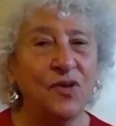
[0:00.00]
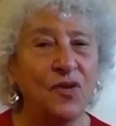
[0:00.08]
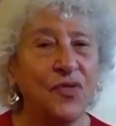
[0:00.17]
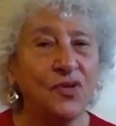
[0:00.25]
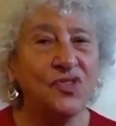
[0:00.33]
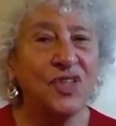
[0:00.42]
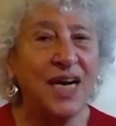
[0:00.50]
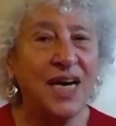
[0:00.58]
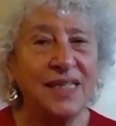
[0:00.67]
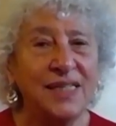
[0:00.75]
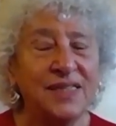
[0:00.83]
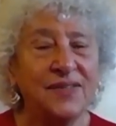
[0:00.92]
Those
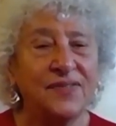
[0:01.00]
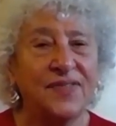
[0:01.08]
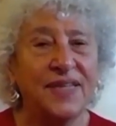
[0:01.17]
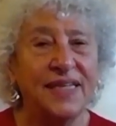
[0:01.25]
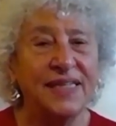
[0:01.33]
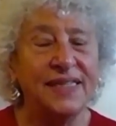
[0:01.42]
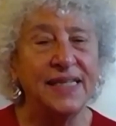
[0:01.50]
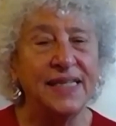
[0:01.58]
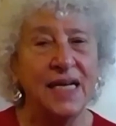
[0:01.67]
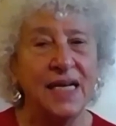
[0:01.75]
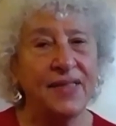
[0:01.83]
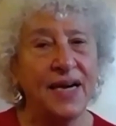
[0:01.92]
kinds of things
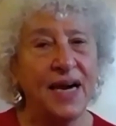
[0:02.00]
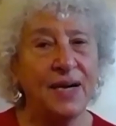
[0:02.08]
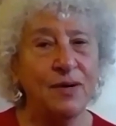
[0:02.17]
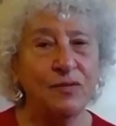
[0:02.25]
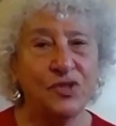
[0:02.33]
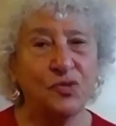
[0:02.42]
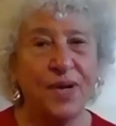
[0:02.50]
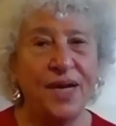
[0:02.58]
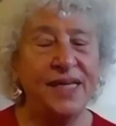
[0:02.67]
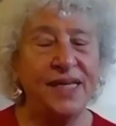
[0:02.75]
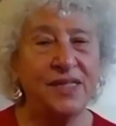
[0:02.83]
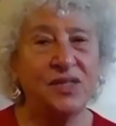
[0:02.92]
that I was
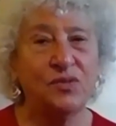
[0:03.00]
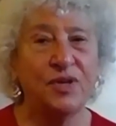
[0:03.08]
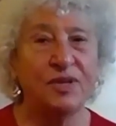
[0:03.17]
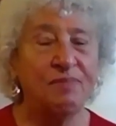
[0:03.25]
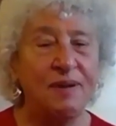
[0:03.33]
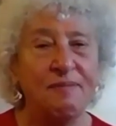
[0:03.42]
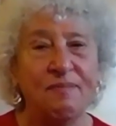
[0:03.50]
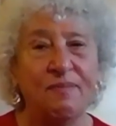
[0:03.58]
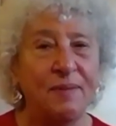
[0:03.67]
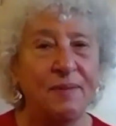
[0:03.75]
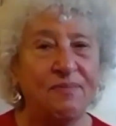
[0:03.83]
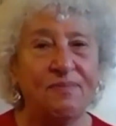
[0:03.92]
raised with.
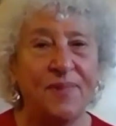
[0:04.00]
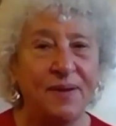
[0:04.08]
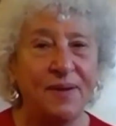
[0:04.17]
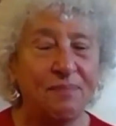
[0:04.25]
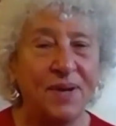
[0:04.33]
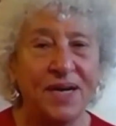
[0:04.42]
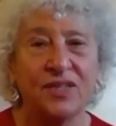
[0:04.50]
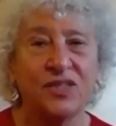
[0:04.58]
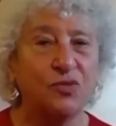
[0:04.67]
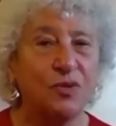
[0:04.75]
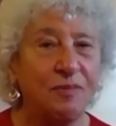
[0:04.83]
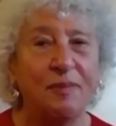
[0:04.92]
My parents
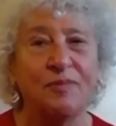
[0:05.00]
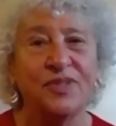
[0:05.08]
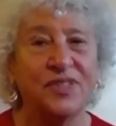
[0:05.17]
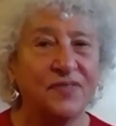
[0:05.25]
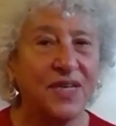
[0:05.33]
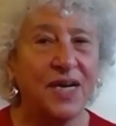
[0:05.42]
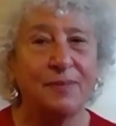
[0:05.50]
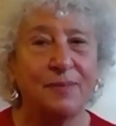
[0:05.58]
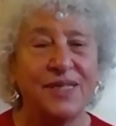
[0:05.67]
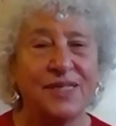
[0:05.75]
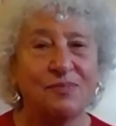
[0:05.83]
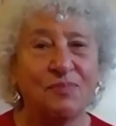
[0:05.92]
were members of the
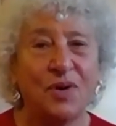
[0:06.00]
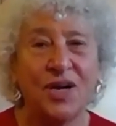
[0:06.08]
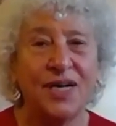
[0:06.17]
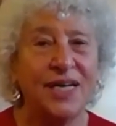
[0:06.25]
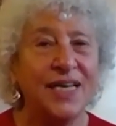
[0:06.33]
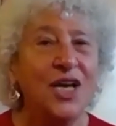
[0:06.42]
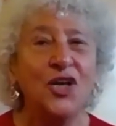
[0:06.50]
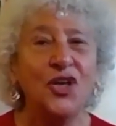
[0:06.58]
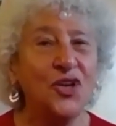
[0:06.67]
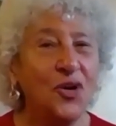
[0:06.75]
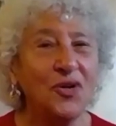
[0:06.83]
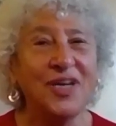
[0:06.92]
Communist Party. You
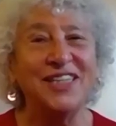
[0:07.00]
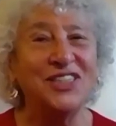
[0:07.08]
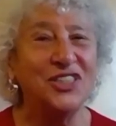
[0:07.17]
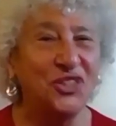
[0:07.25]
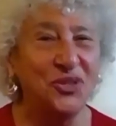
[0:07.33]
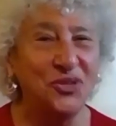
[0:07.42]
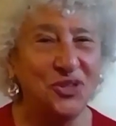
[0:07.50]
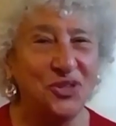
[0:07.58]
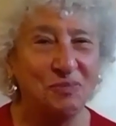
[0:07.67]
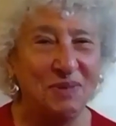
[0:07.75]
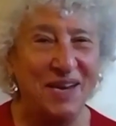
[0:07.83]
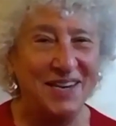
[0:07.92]
don't get to choose your
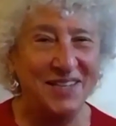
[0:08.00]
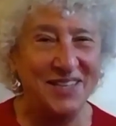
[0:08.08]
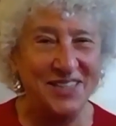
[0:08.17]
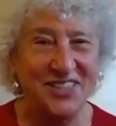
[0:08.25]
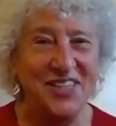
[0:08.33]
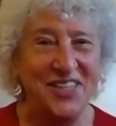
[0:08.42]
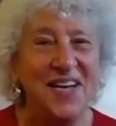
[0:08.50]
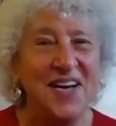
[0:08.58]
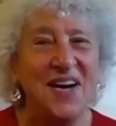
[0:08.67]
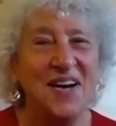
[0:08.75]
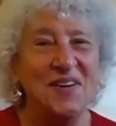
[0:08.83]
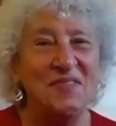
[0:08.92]
parents.
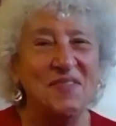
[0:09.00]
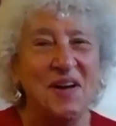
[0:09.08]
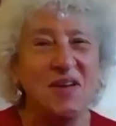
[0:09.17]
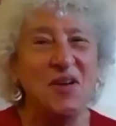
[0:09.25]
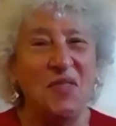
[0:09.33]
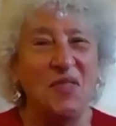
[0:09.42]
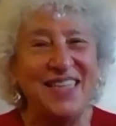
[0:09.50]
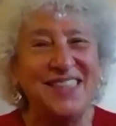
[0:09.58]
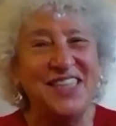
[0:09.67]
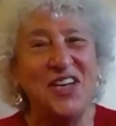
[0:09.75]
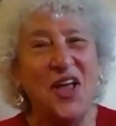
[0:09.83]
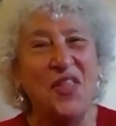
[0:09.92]
That's
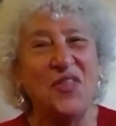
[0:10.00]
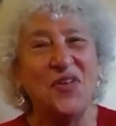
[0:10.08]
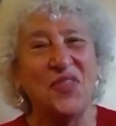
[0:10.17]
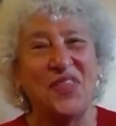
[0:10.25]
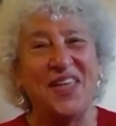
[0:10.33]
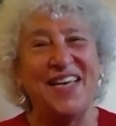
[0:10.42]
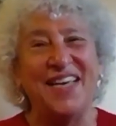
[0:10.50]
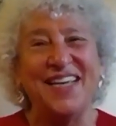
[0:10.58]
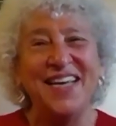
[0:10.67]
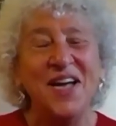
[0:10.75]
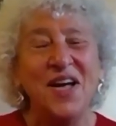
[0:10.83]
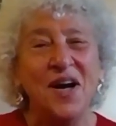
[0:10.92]
another thing.
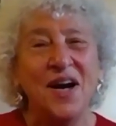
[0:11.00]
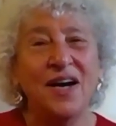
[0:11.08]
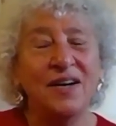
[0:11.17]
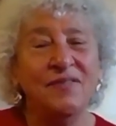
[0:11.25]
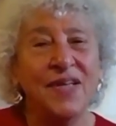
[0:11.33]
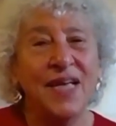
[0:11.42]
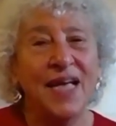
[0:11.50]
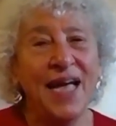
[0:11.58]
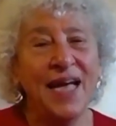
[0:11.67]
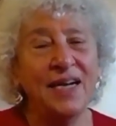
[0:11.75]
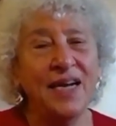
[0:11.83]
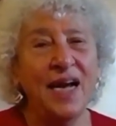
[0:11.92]
Um,
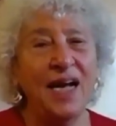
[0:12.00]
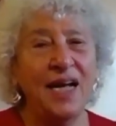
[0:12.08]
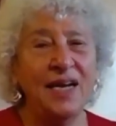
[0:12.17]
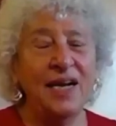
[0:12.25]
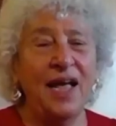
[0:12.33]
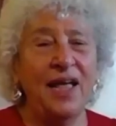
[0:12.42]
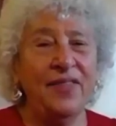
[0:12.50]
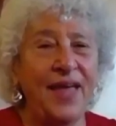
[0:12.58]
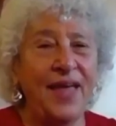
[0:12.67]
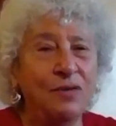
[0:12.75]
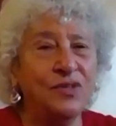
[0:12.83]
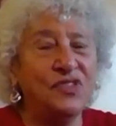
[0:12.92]
and and
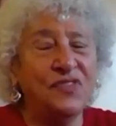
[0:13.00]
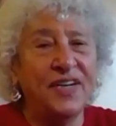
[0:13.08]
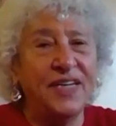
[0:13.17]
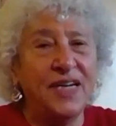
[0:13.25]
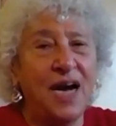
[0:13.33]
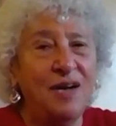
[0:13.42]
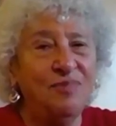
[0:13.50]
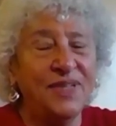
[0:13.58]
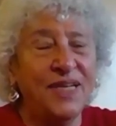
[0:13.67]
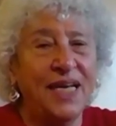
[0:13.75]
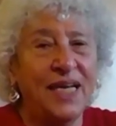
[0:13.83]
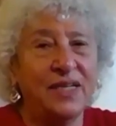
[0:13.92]
that was very
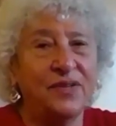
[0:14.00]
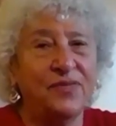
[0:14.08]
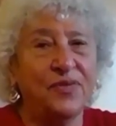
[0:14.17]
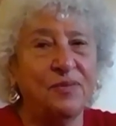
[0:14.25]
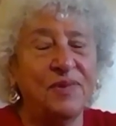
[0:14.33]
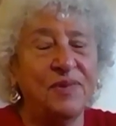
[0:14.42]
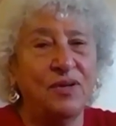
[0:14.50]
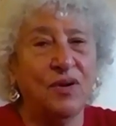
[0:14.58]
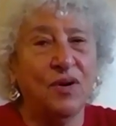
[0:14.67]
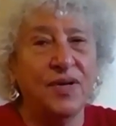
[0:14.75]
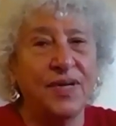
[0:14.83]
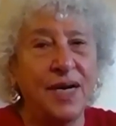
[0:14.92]
complicated for me
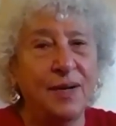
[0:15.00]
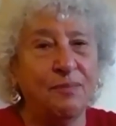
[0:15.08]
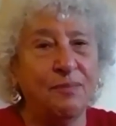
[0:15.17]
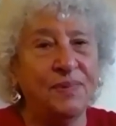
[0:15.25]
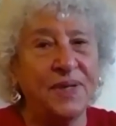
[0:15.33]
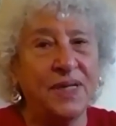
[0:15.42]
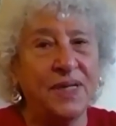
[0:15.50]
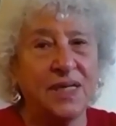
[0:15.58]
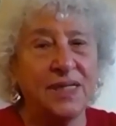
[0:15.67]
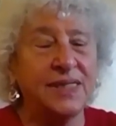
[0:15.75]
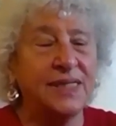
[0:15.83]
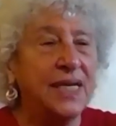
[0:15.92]
growing up,
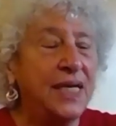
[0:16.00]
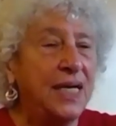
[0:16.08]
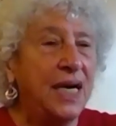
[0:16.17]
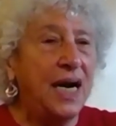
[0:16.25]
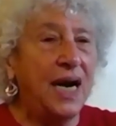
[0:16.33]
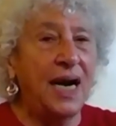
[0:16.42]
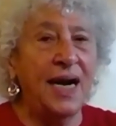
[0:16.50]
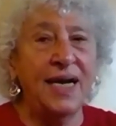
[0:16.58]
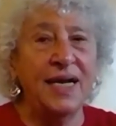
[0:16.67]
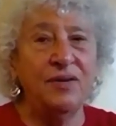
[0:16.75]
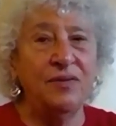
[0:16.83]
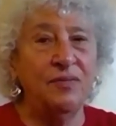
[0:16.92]
because
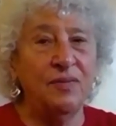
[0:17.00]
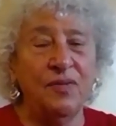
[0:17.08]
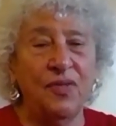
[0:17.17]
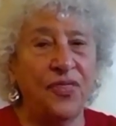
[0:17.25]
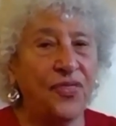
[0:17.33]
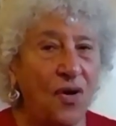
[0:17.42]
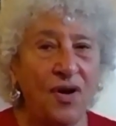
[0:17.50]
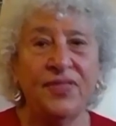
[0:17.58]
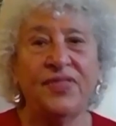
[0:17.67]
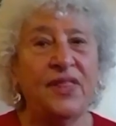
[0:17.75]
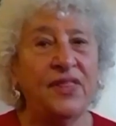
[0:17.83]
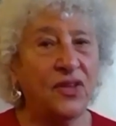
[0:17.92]
I thought
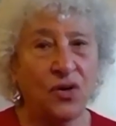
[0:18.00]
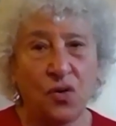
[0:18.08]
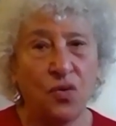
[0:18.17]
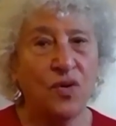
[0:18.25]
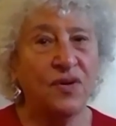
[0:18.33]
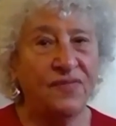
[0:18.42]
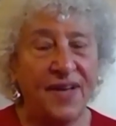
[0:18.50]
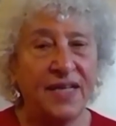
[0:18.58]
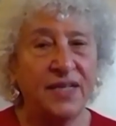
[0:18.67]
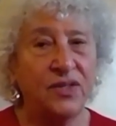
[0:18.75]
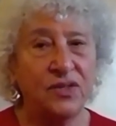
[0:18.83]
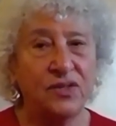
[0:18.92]
that the core
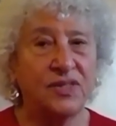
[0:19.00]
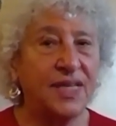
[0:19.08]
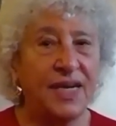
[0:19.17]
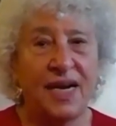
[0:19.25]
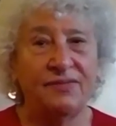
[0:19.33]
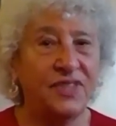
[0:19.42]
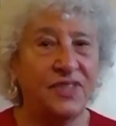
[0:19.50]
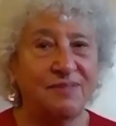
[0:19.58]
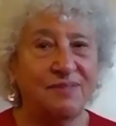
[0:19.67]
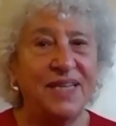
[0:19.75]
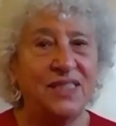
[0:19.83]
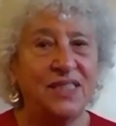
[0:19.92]
values that I've just
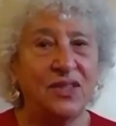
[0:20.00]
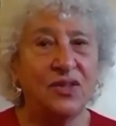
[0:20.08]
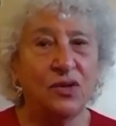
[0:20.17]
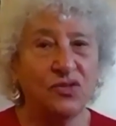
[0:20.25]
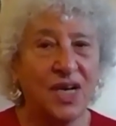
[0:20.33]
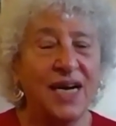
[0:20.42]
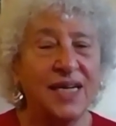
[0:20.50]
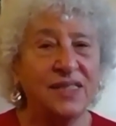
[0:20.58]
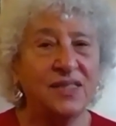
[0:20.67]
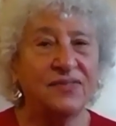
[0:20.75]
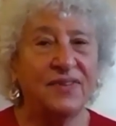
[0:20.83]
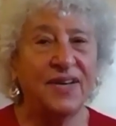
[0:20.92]
mentioned, those kinds
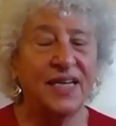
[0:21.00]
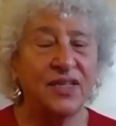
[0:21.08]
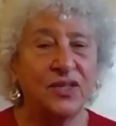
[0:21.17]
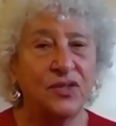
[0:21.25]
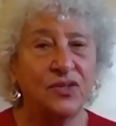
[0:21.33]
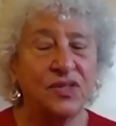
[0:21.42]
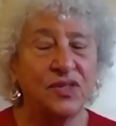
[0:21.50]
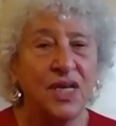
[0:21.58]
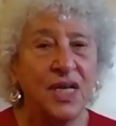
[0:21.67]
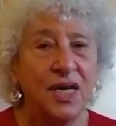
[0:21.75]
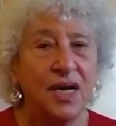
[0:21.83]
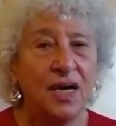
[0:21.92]
of values,
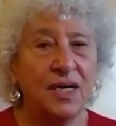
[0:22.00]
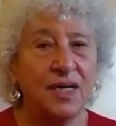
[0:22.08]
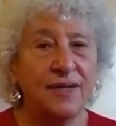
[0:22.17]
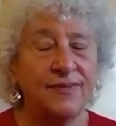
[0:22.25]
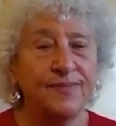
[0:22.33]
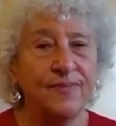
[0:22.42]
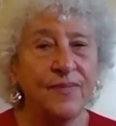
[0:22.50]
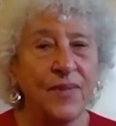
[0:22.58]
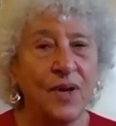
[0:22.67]
um,